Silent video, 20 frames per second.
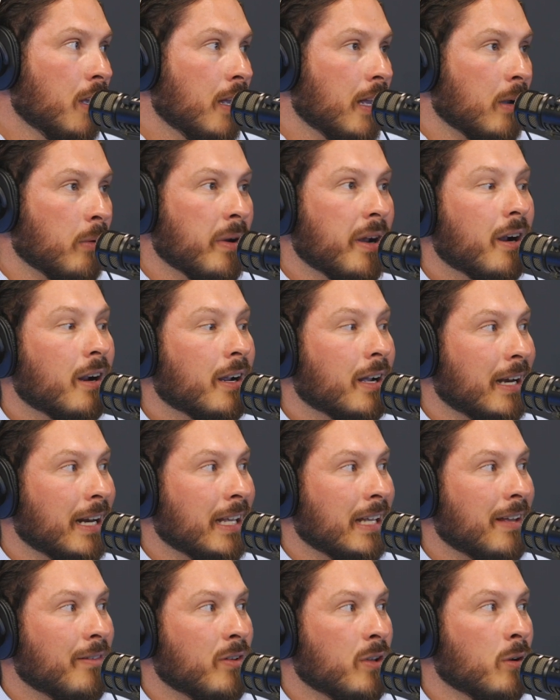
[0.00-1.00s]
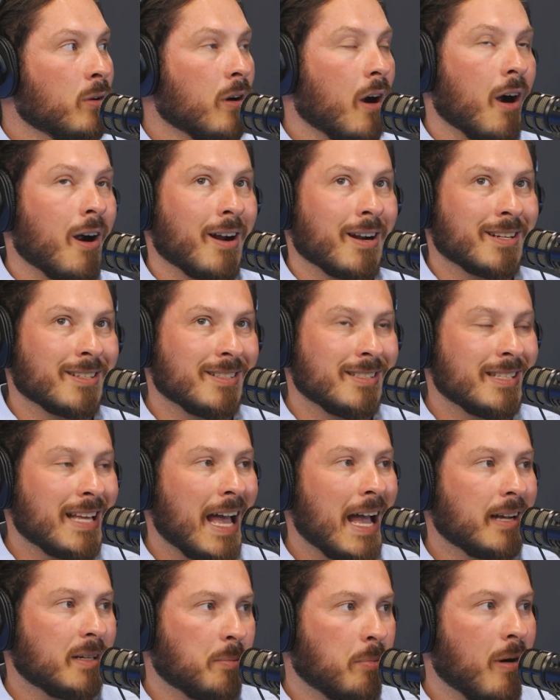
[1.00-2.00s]
And we are going to give you our
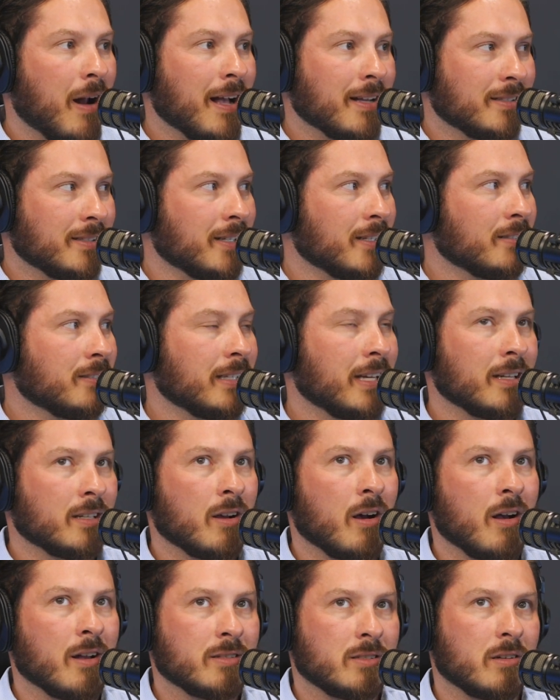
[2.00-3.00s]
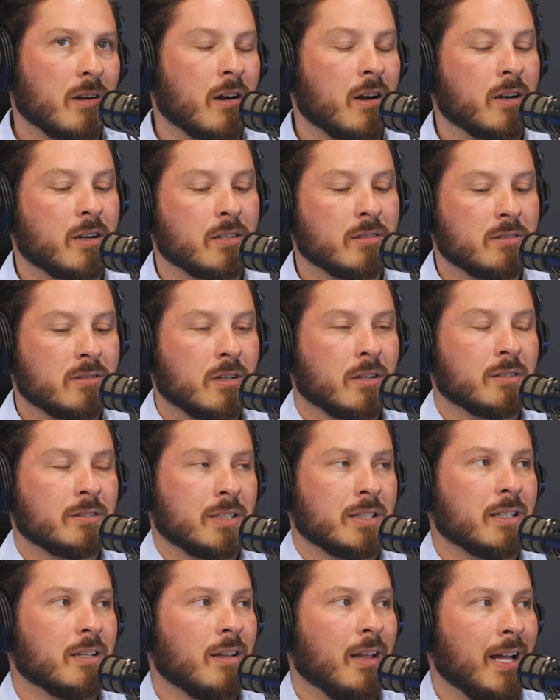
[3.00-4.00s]
exact process that costs our
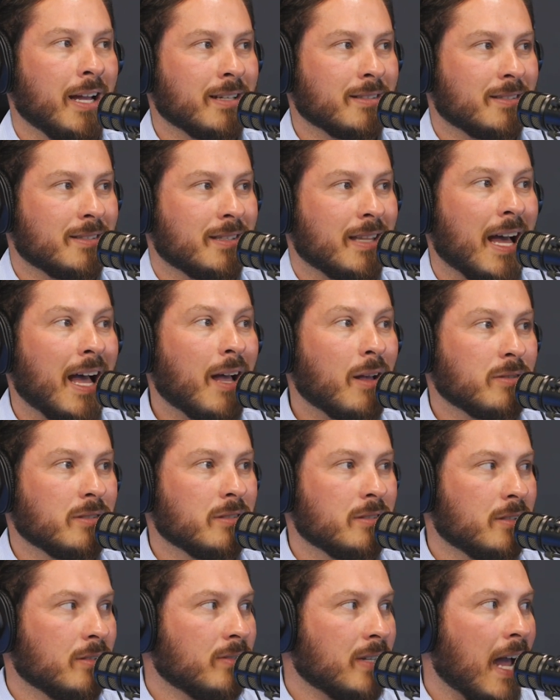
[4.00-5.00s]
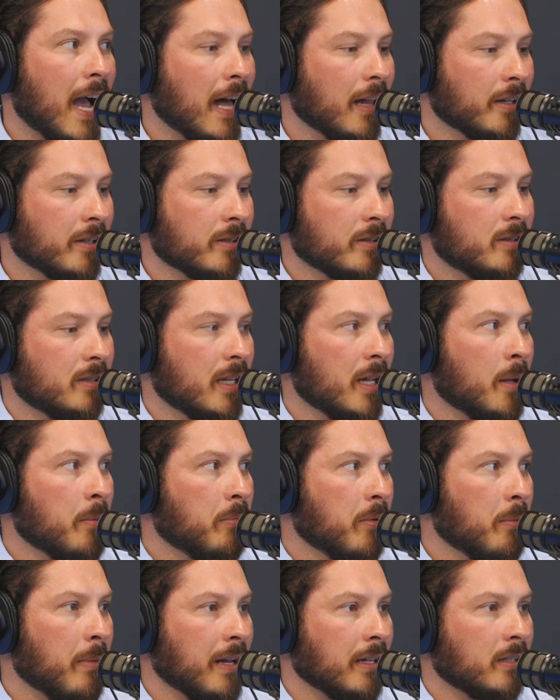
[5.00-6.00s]
consulting clients thousands of dollars to
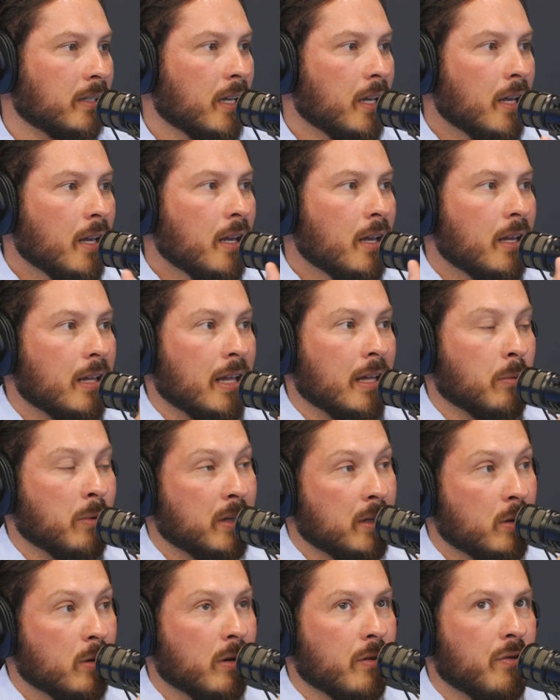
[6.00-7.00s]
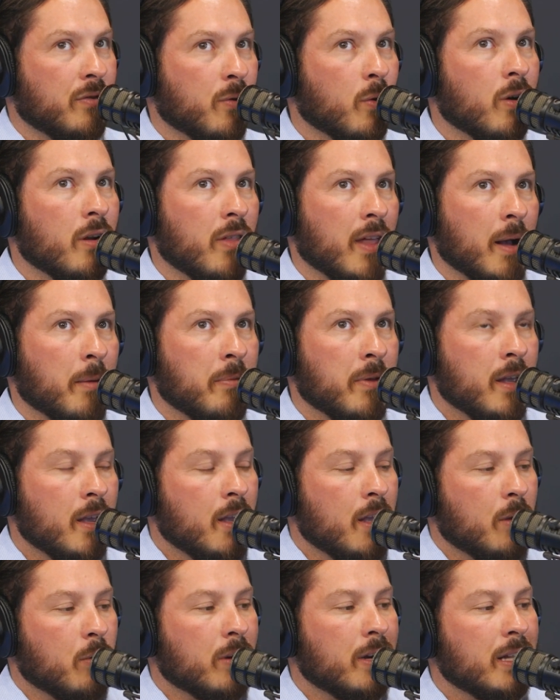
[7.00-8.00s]
implement. And we do it for them.
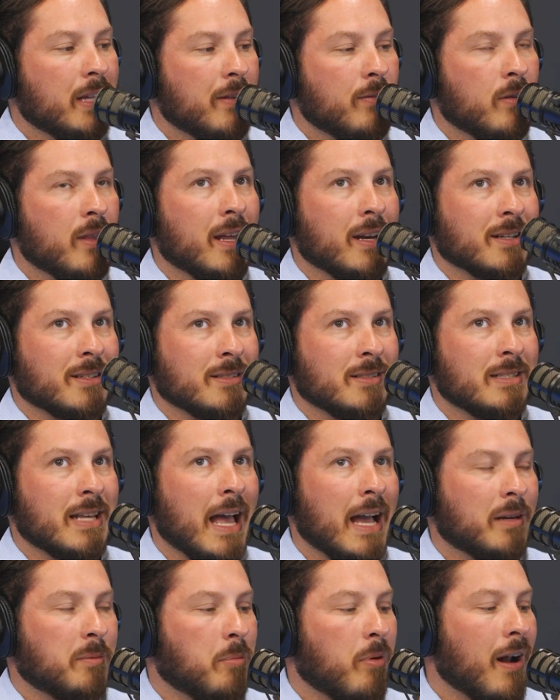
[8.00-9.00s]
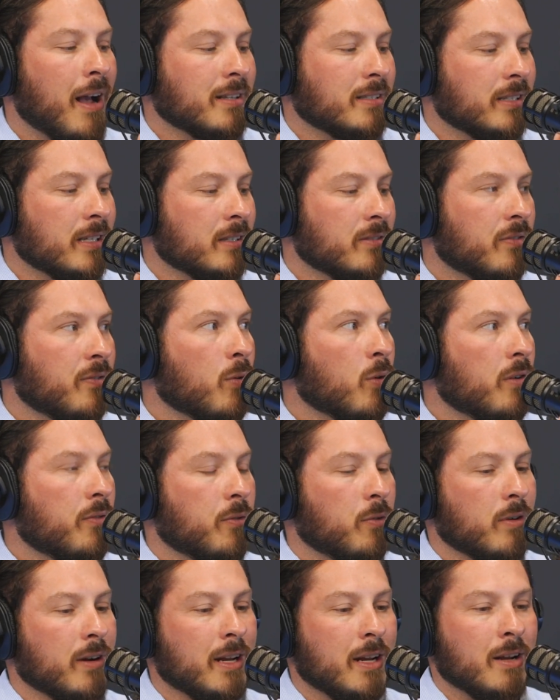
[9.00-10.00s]
We're going to give you that exact process for
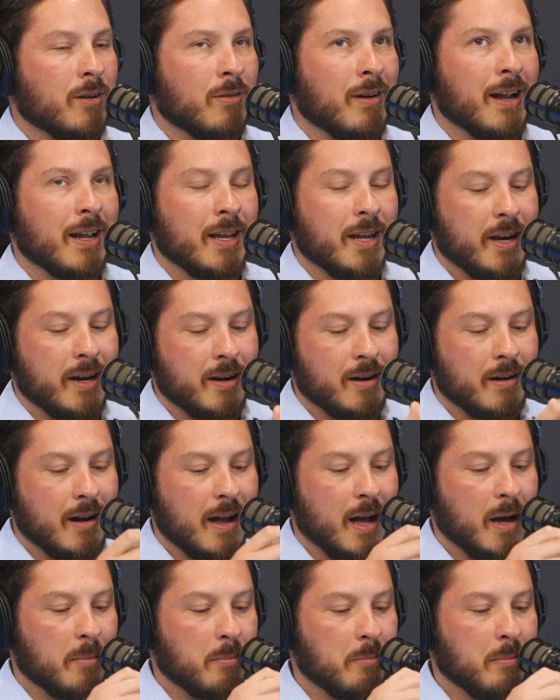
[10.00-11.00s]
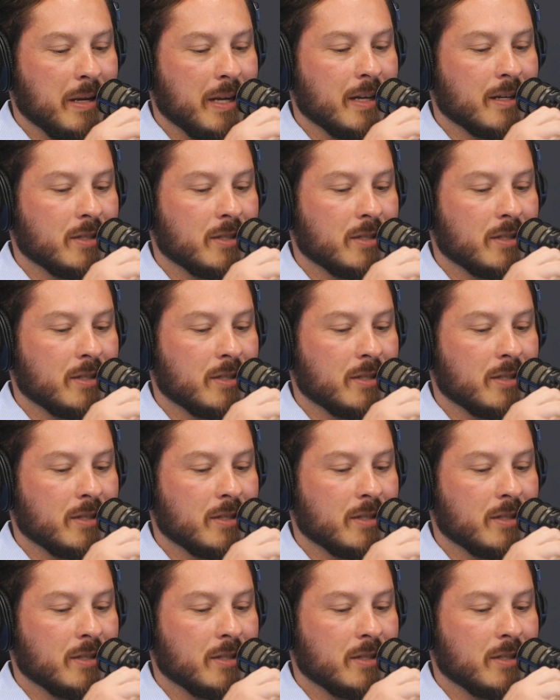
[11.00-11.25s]
free right here on Be